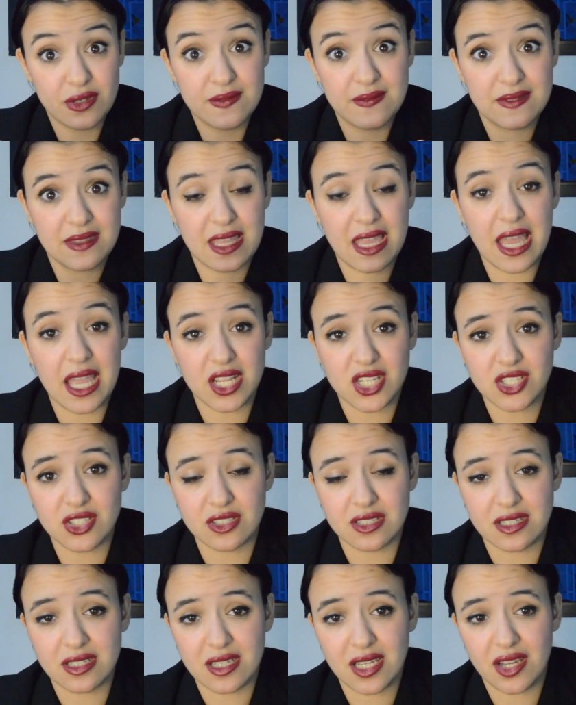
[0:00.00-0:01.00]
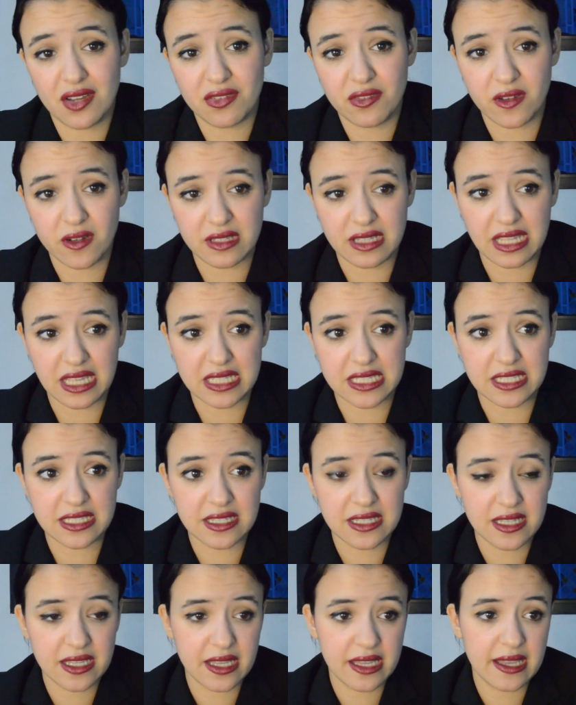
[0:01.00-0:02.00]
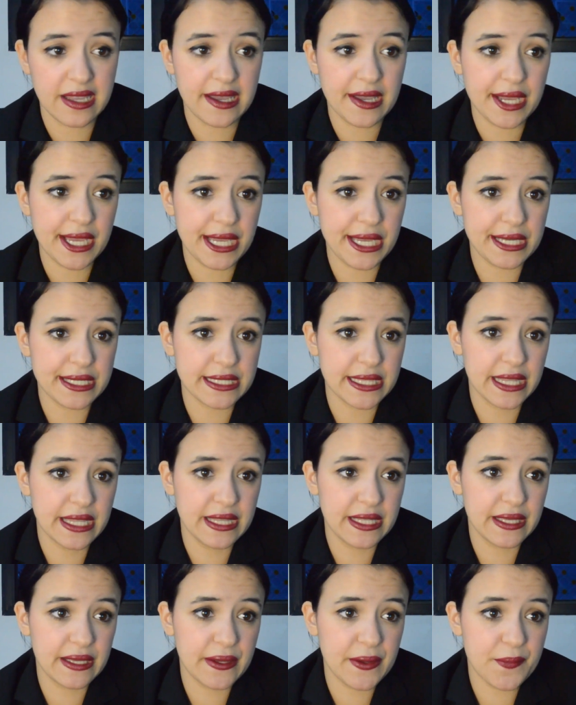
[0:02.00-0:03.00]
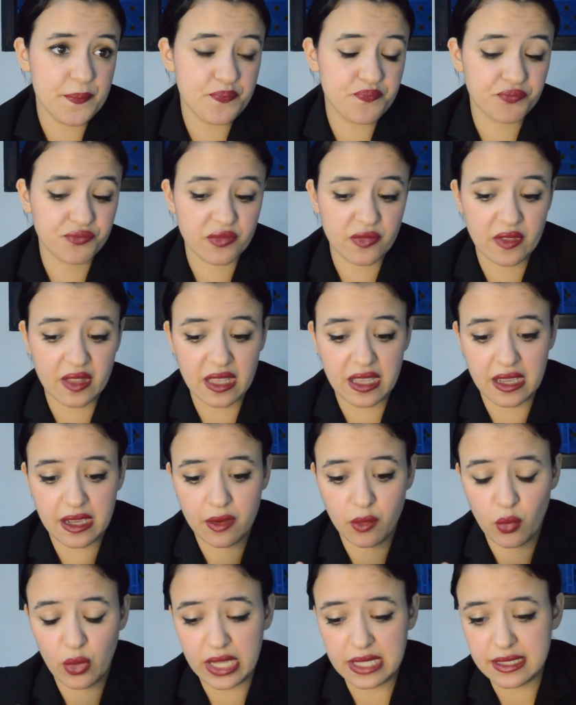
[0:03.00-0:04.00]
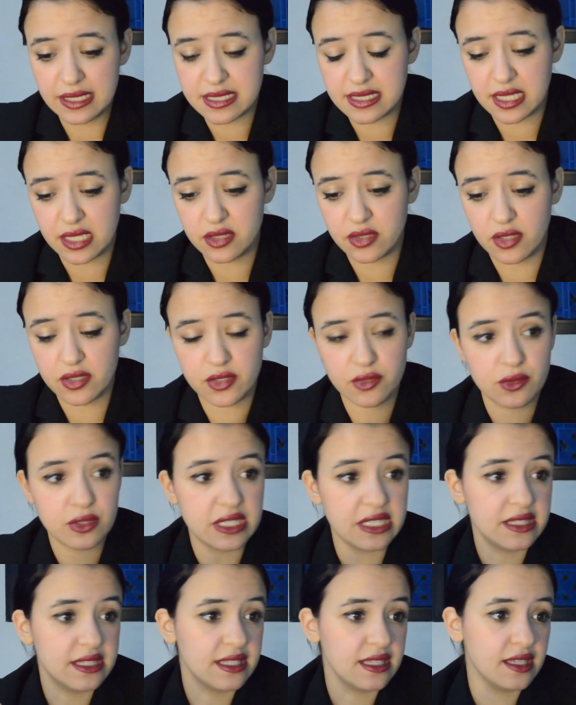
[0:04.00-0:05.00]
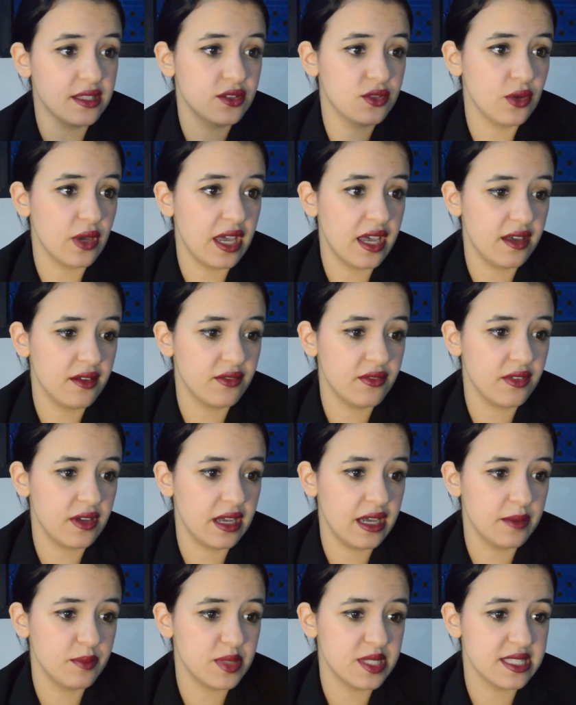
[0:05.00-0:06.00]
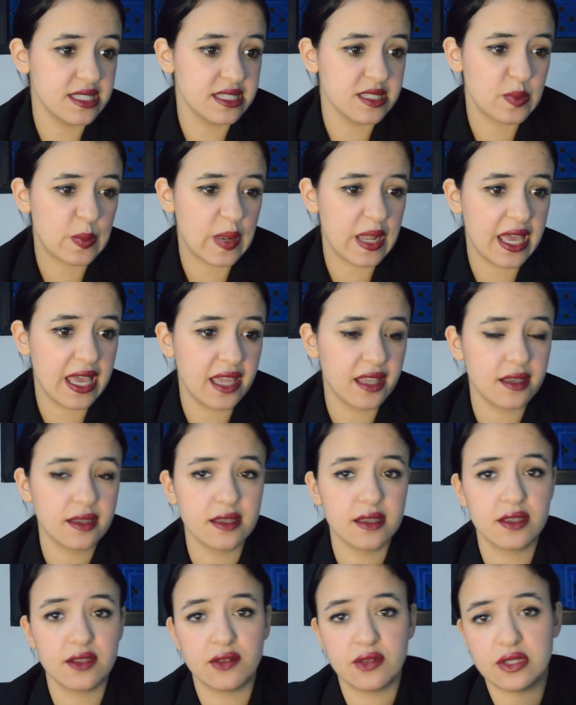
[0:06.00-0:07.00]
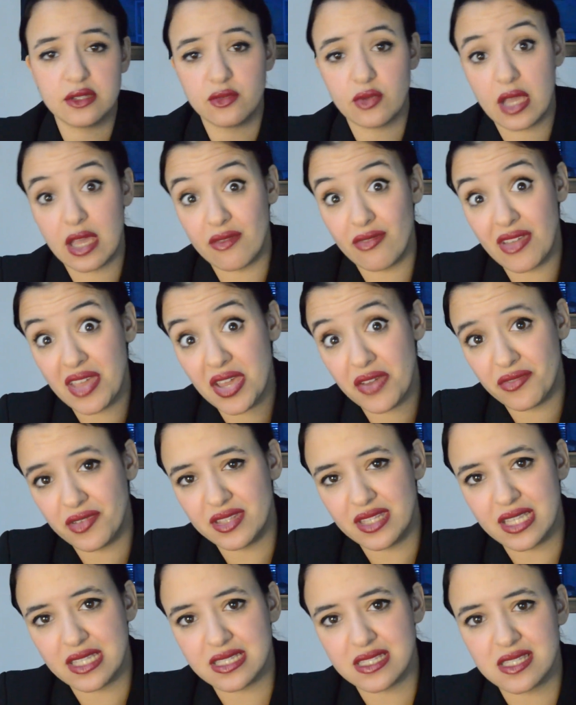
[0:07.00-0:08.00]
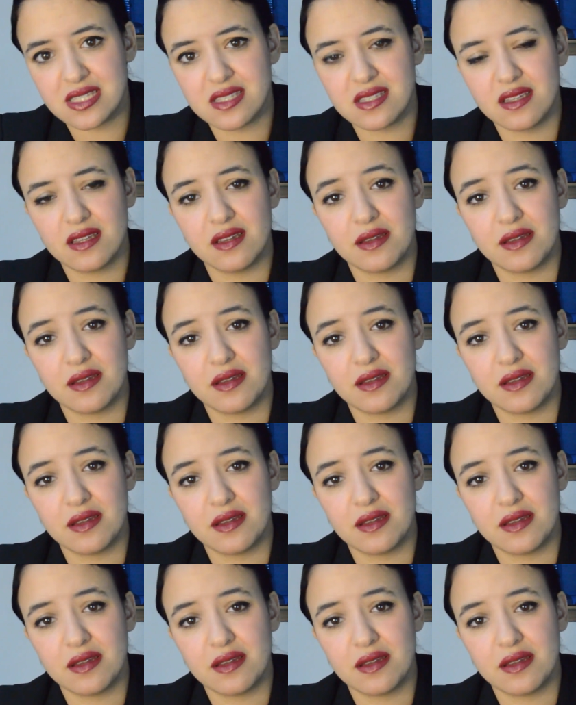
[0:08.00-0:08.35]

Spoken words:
the action after that. And well, as I told you, you need to have a business plan. You need to have evidence